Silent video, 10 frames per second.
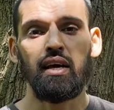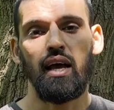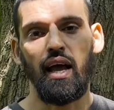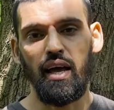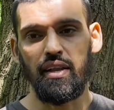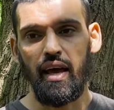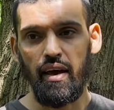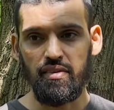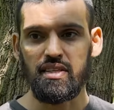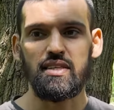And
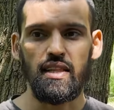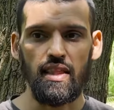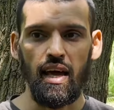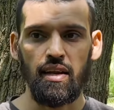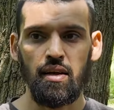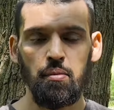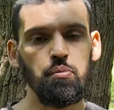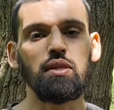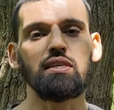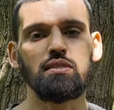having said that,
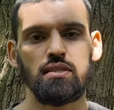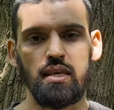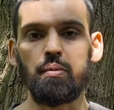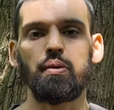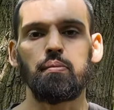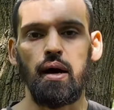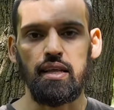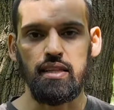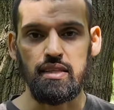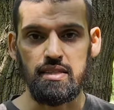please keep in mind that